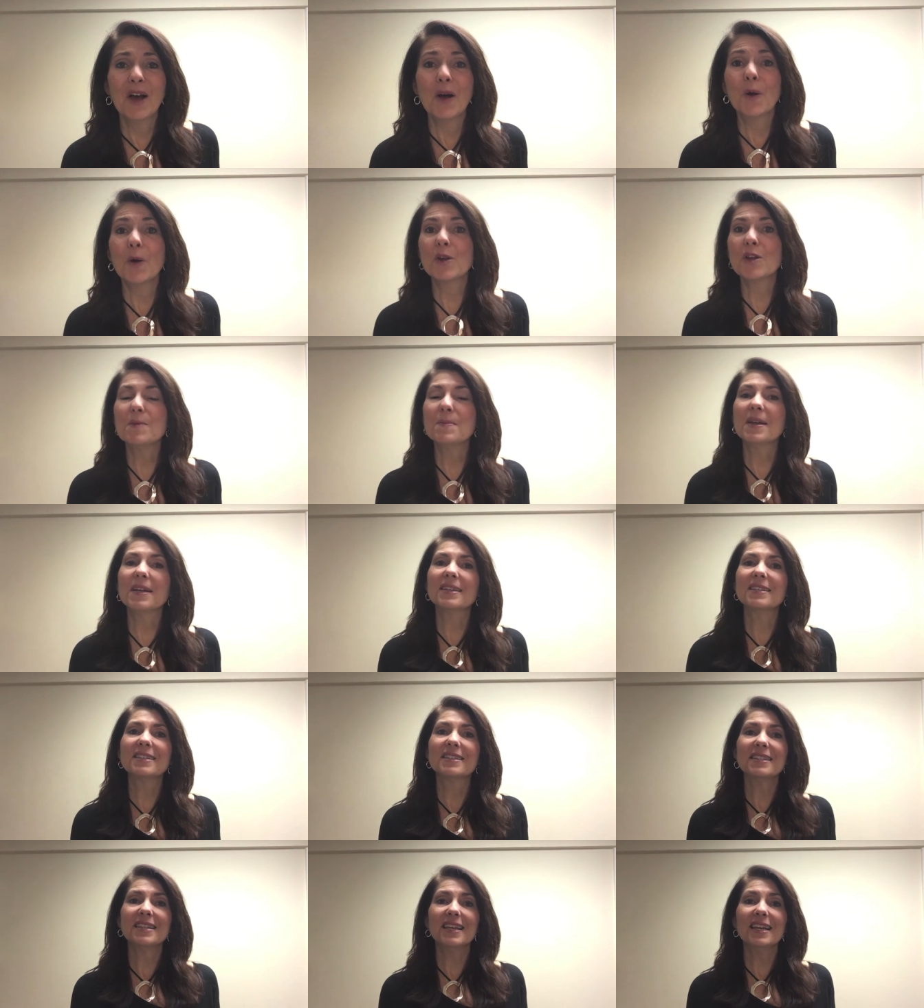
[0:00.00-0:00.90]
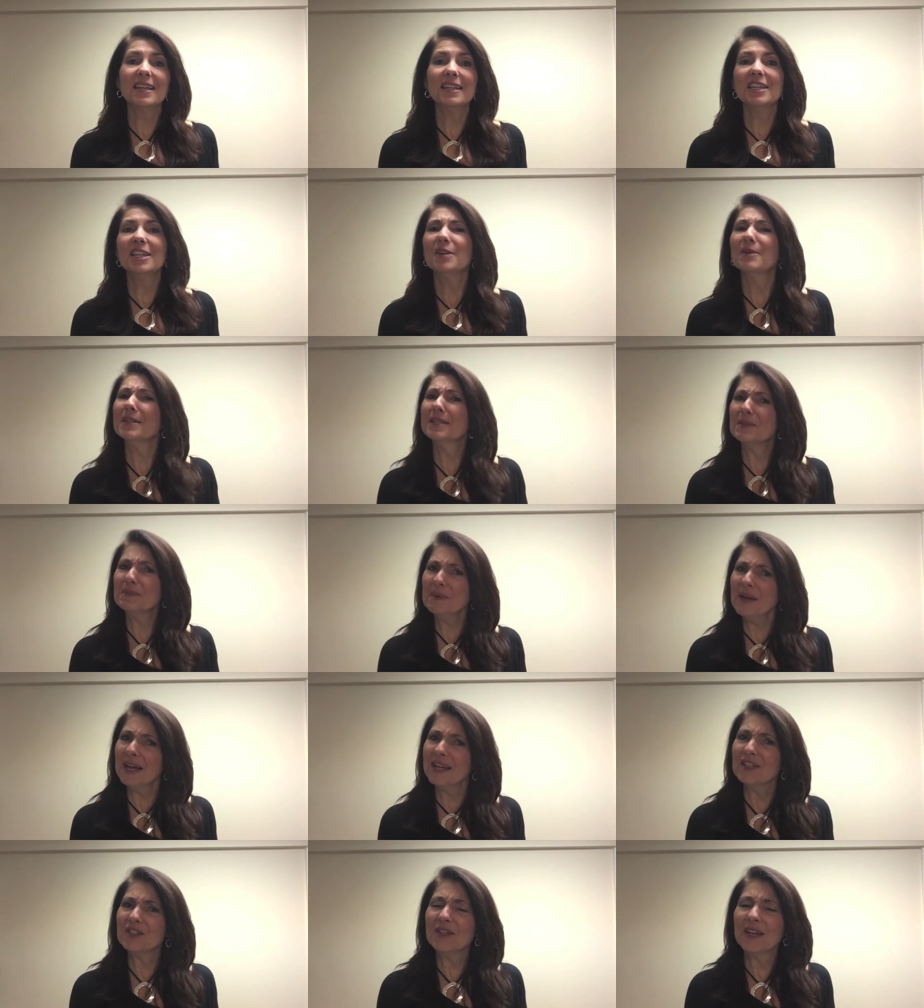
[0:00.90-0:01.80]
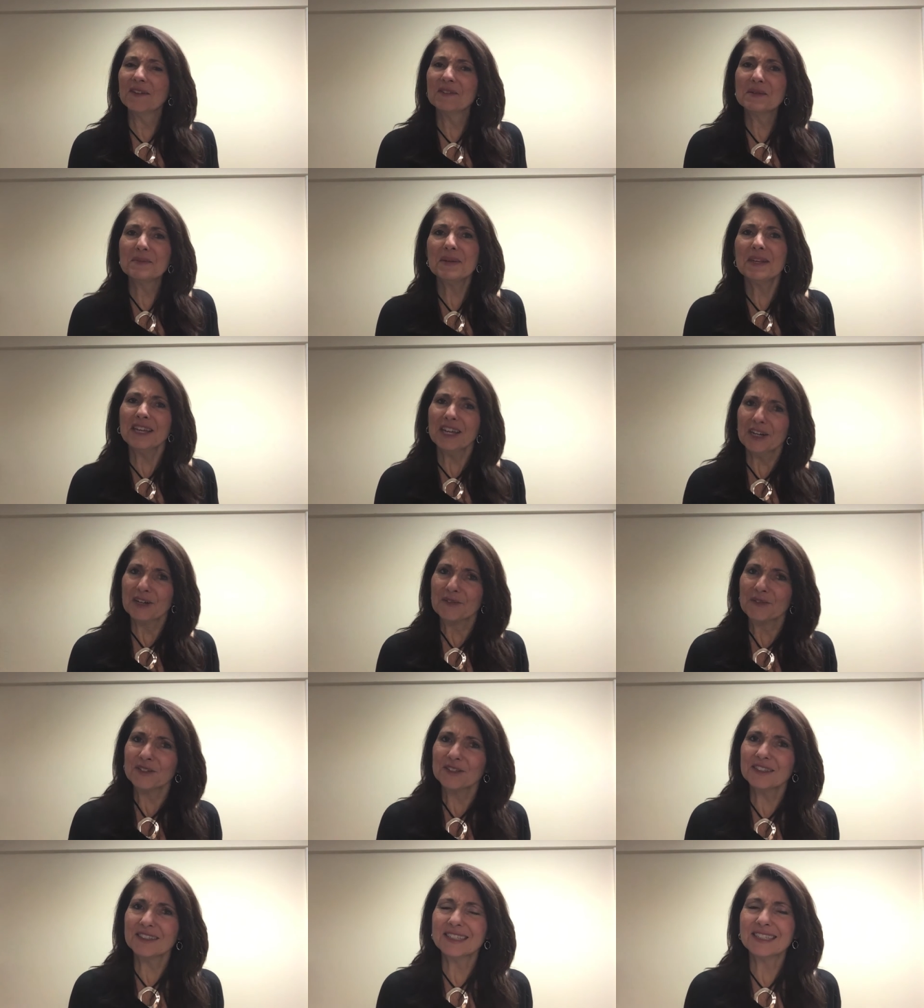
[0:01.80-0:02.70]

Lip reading: Or you may see, it depends. You have to be careful.